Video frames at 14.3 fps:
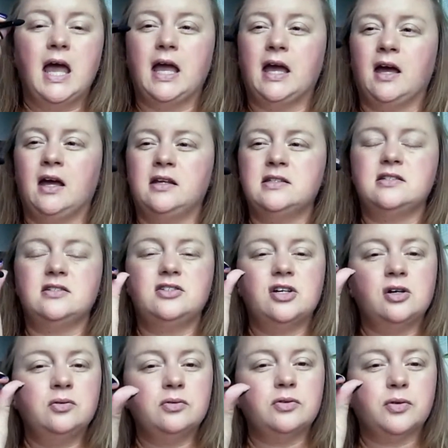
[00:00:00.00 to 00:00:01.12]
And
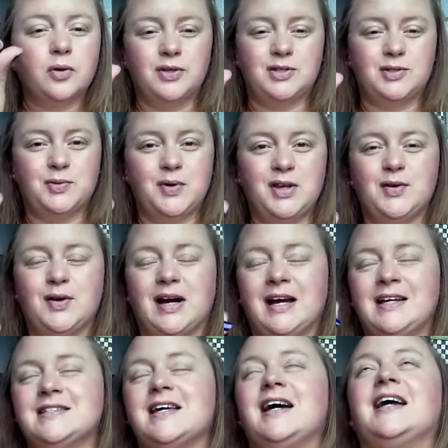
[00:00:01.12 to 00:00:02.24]
don't throw these away, you
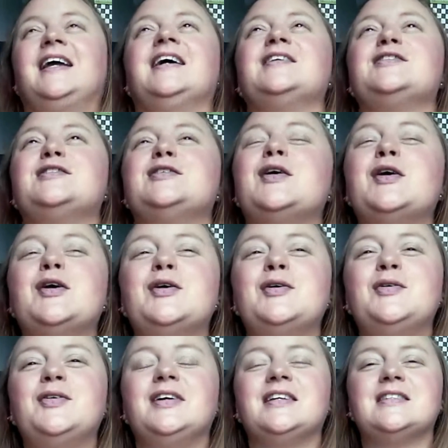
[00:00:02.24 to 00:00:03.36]
guys. I get
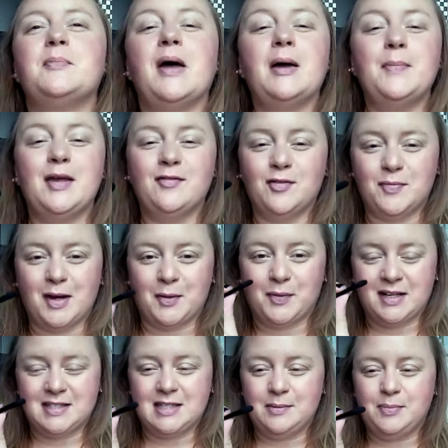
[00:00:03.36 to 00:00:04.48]
so, it's a pet peeve of mine
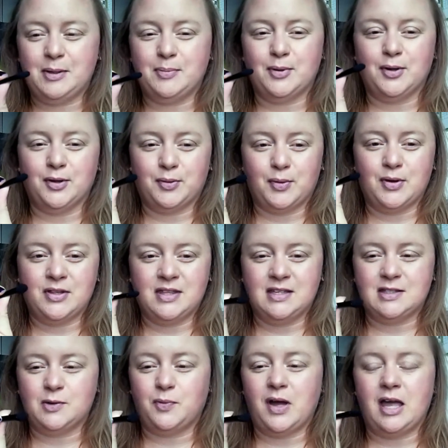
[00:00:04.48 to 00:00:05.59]
when I see people throwing
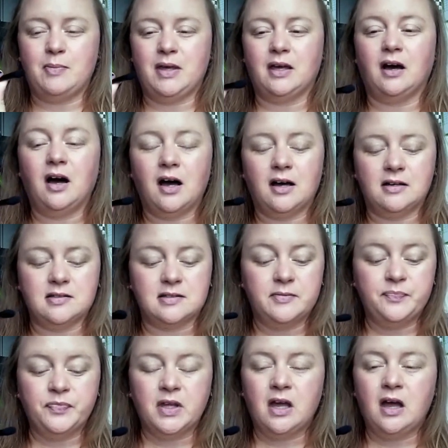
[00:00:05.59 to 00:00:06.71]
these away because
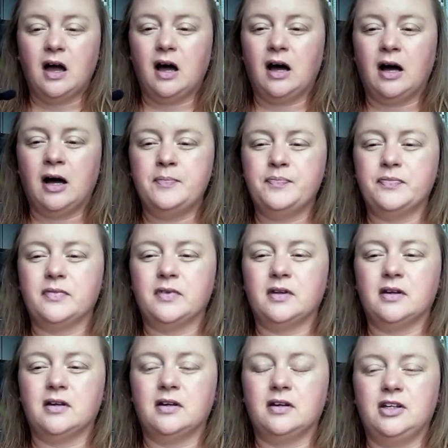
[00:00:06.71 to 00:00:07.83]
um,
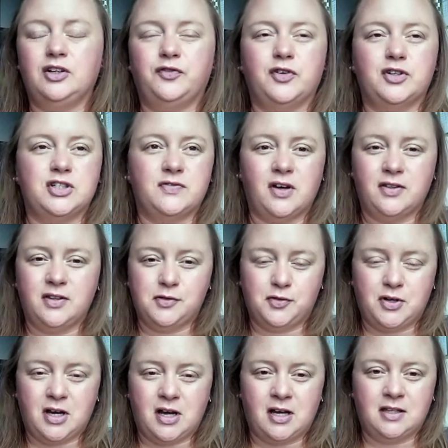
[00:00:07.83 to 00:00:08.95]
you know, first of all, these are
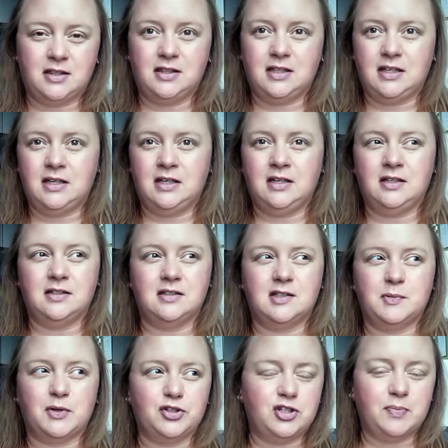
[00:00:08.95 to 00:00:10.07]
not the
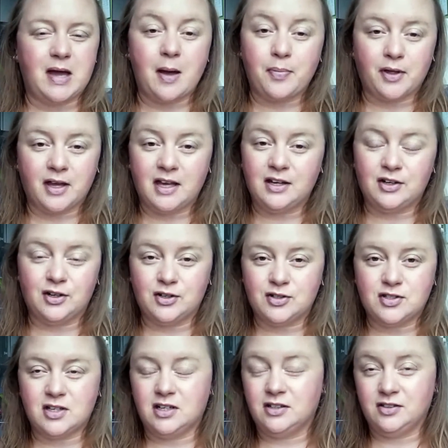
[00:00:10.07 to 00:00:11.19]
sponge tip
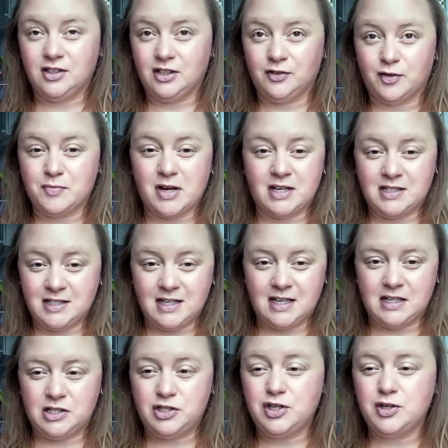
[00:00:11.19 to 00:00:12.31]
applicators, uh, you know, from
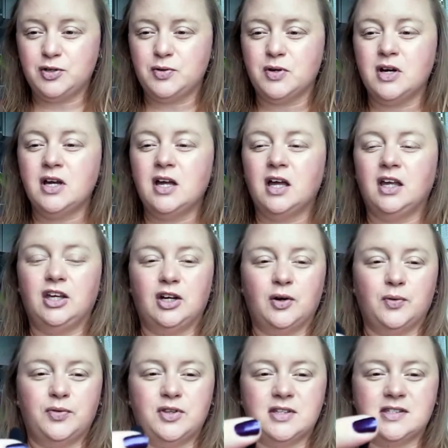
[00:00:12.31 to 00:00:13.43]
1982. You
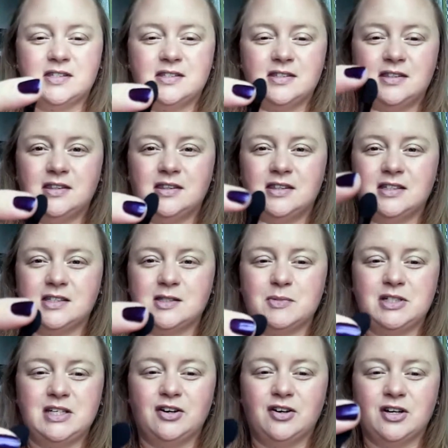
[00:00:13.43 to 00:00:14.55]
know, this this
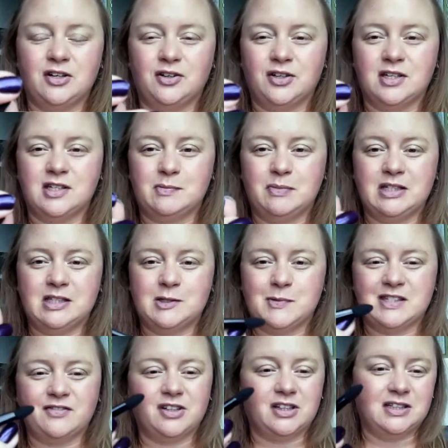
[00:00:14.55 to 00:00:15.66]
material has been
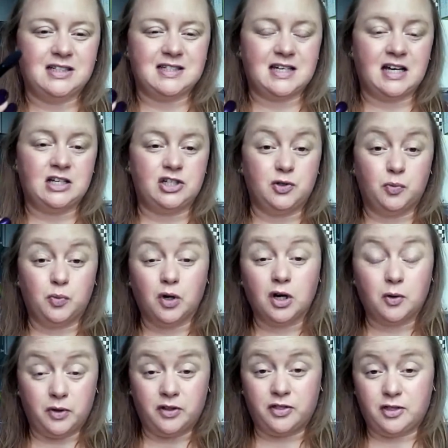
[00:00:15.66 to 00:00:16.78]
specifically designed to
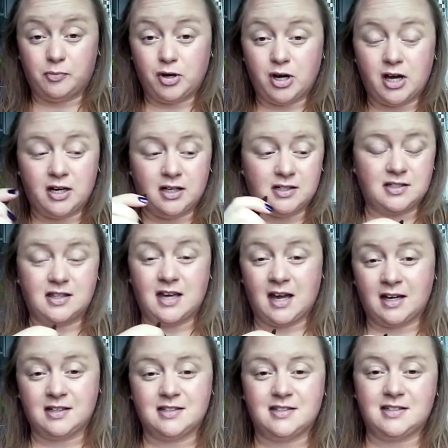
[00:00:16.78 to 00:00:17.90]
work with the product
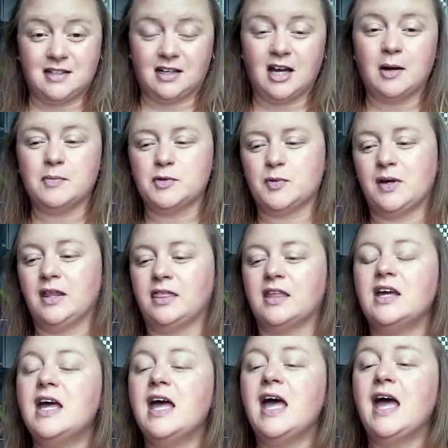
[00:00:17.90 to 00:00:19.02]
that it comes with.
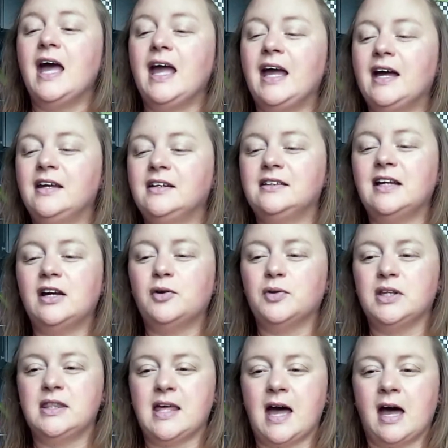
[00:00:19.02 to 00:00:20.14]
And not
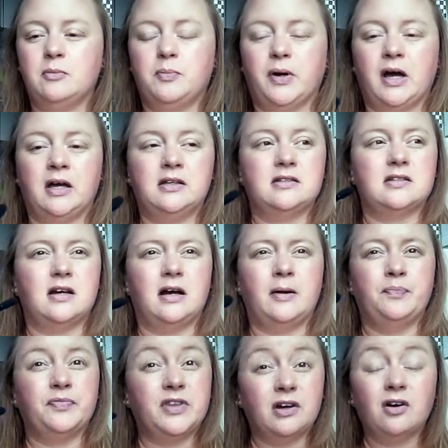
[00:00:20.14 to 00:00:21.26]
only that, but
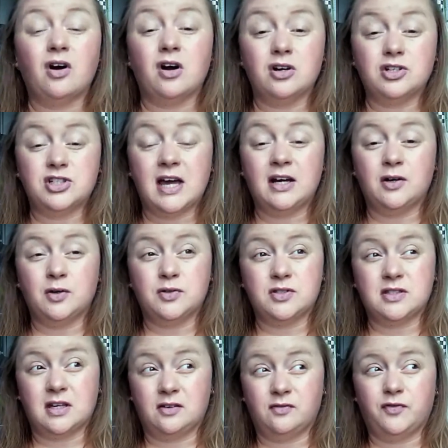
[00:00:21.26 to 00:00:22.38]
um, there are
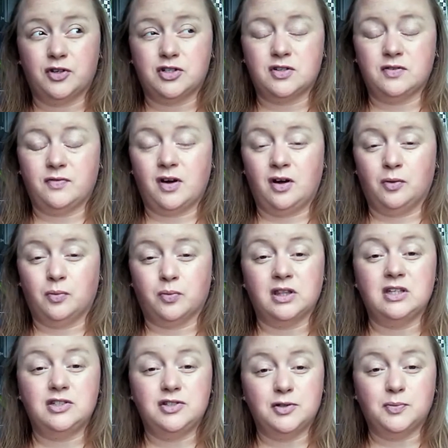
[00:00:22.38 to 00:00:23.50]
shadows that, first of all,
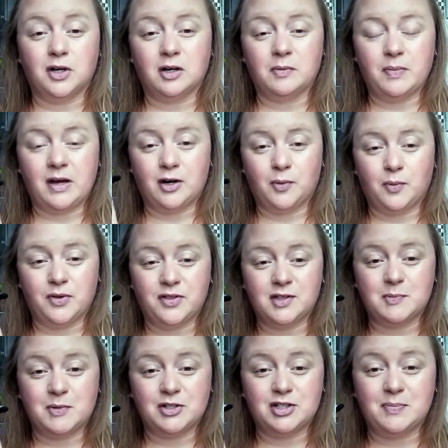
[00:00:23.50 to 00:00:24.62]
really do work better with a
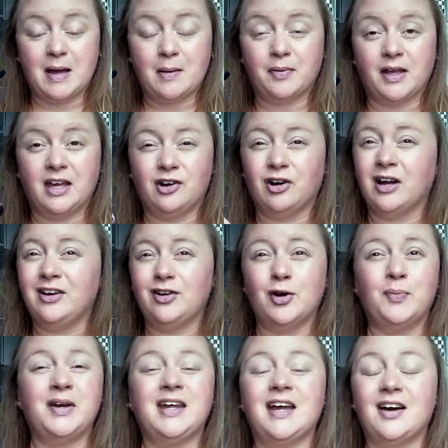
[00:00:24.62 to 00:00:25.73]
sponge tip applicator, and
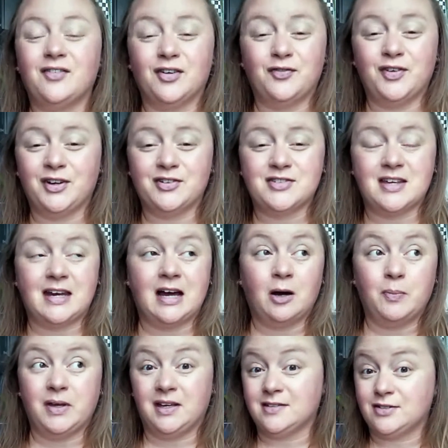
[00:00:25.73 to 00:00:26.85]
nobody ever figures that
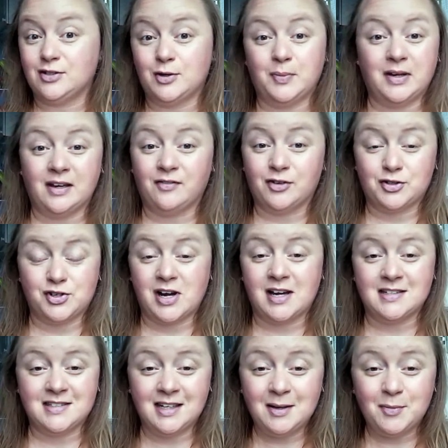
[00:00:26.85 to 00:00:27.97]
out because nobody ever
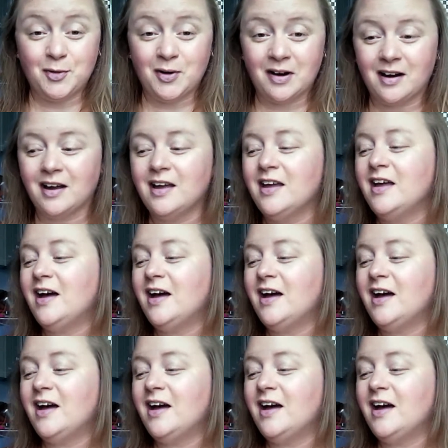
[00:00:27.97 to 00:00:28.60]
tries anymore.